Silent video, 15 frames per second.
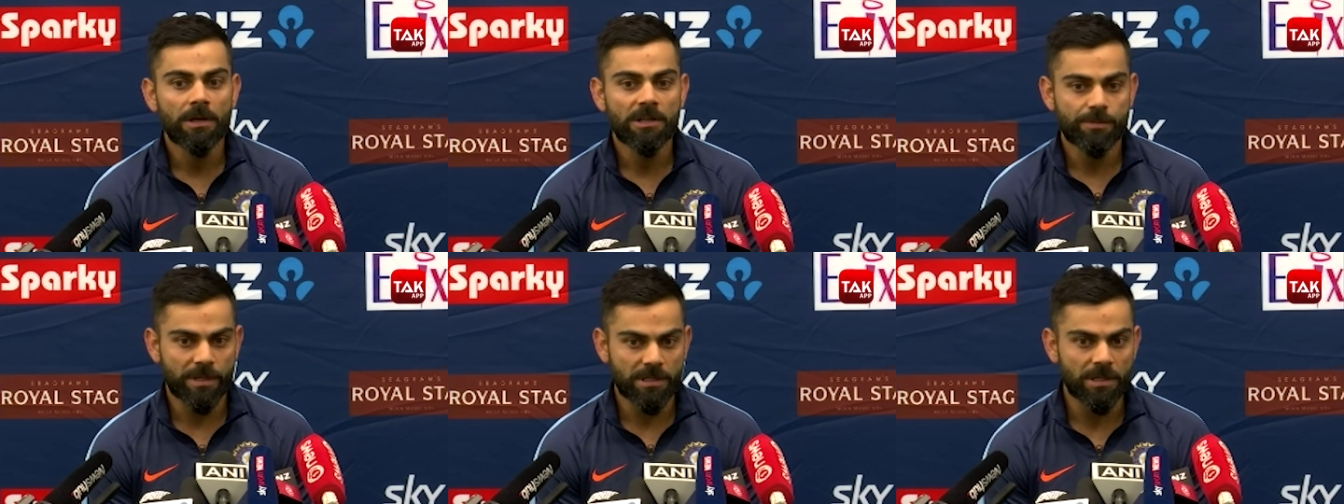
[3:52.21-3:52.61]

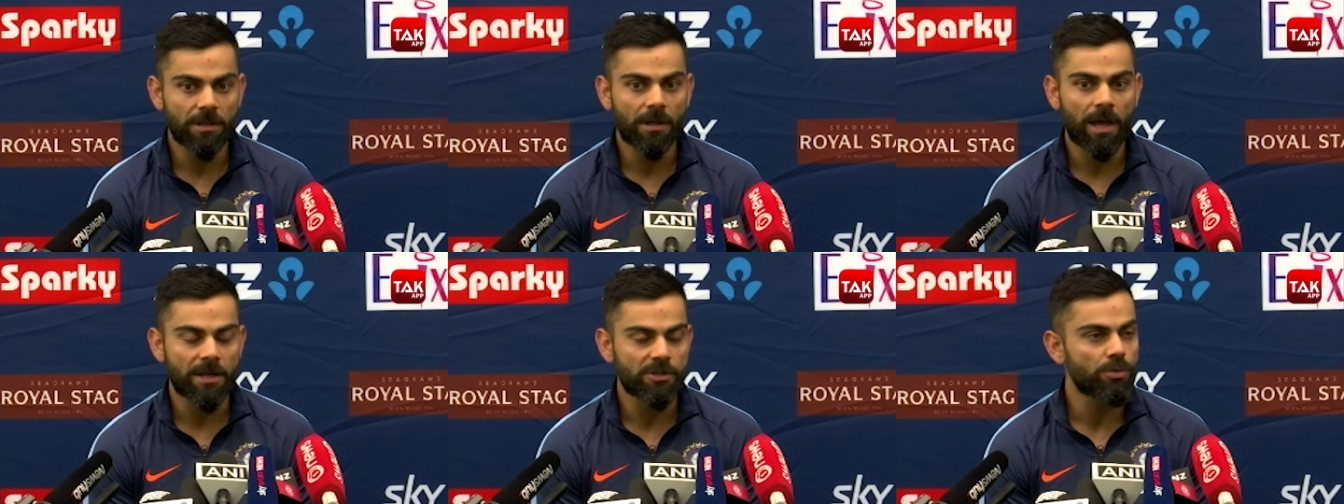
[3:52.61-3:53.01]
especially
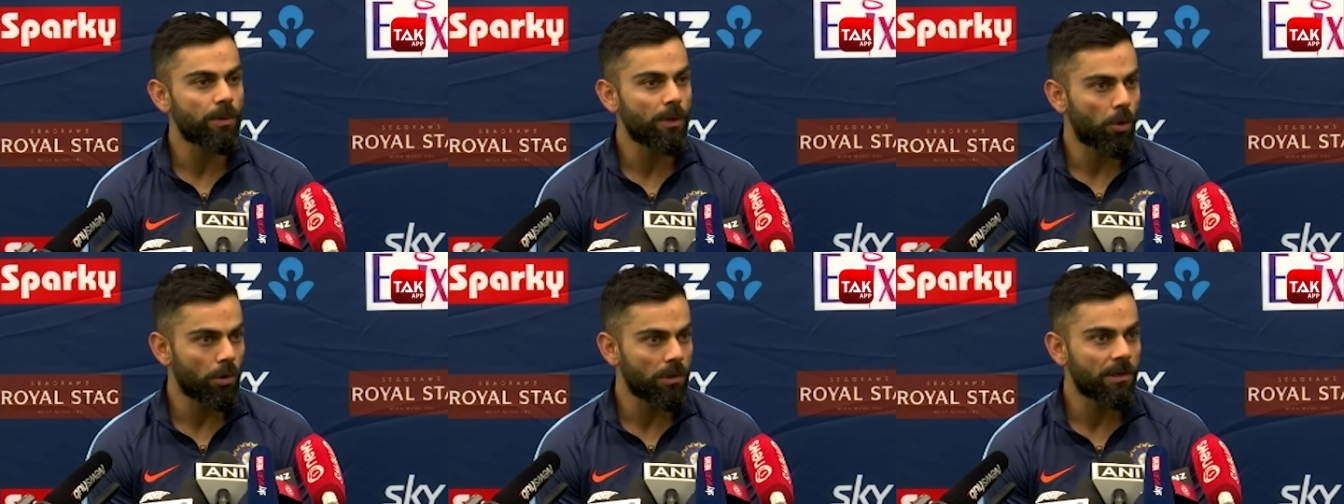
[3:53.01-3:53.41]
the guys who
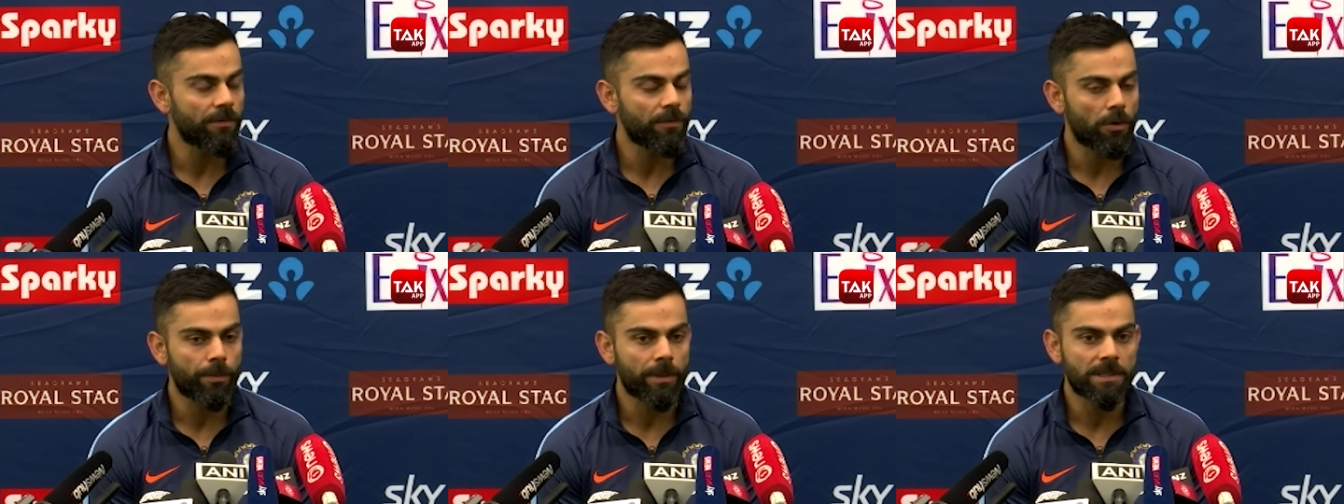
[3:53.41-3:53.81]
play all
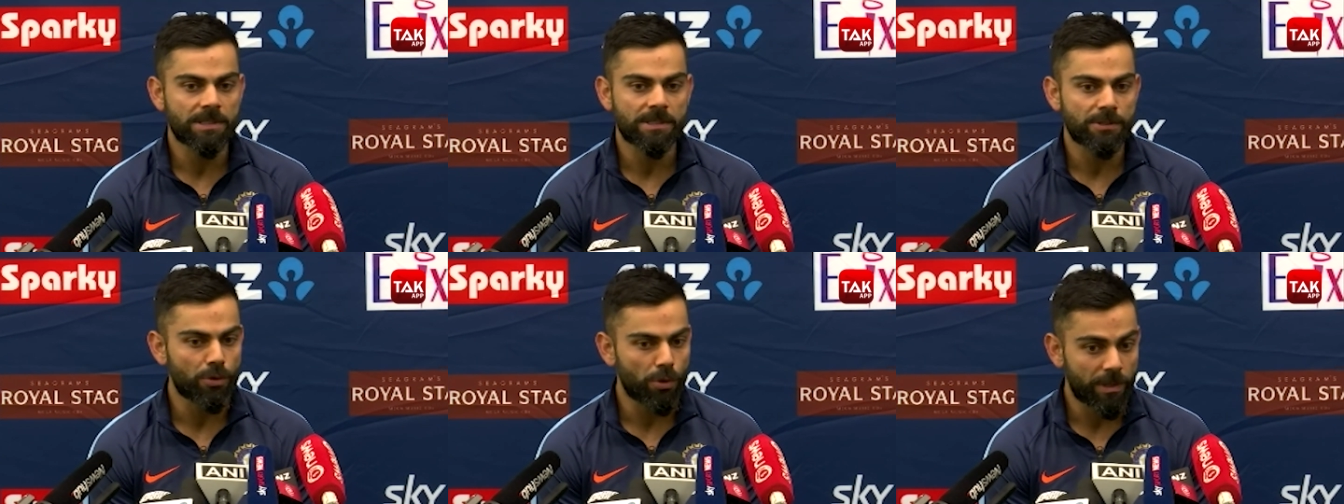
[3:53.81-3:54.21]
three
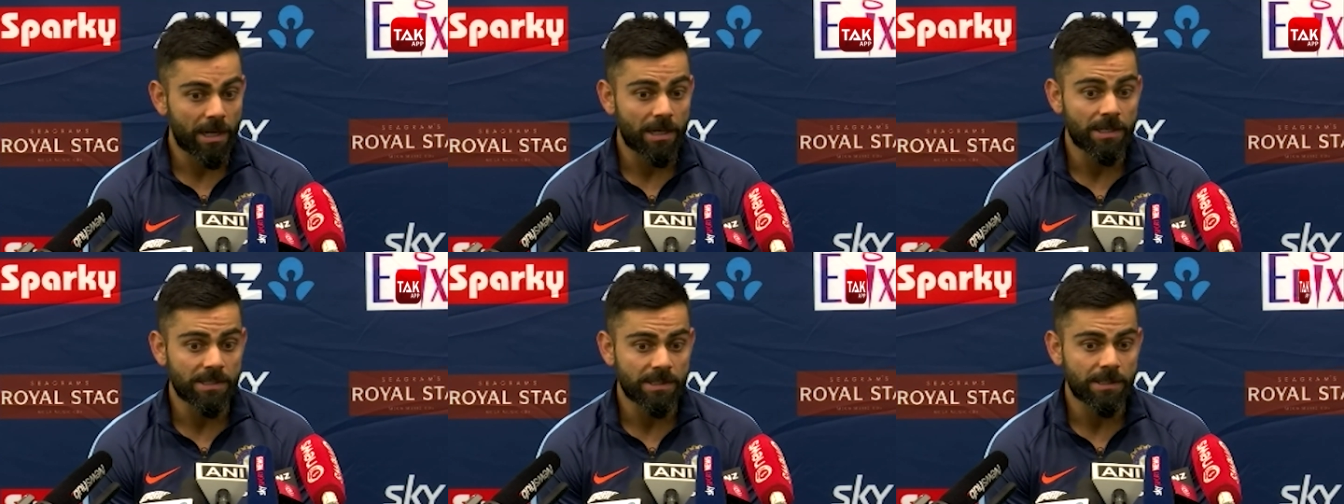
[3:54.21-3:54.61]
formats. It's not
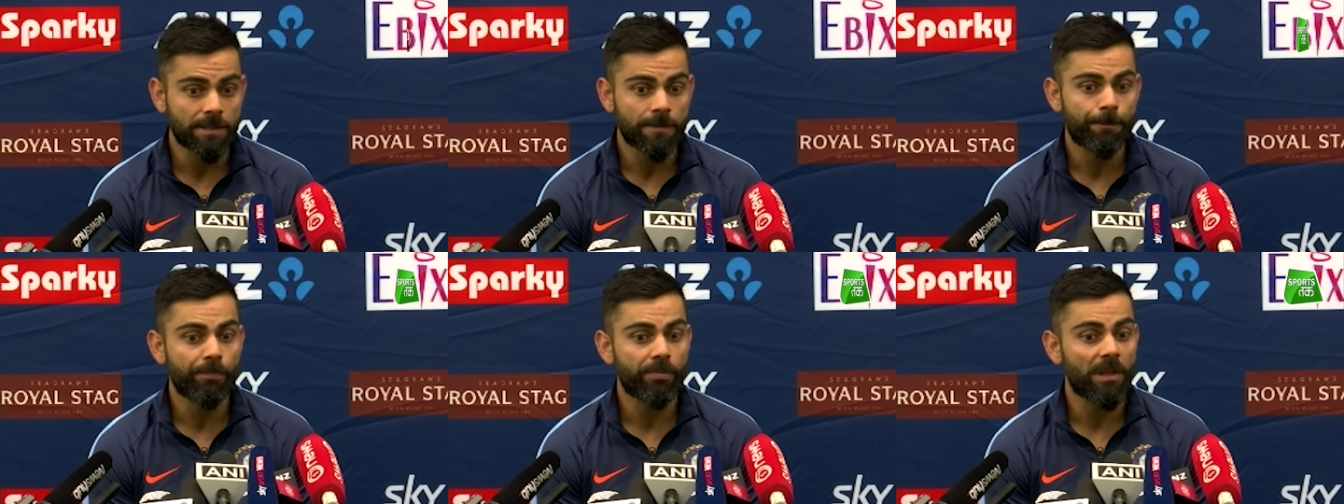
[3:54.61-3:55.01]
that easy.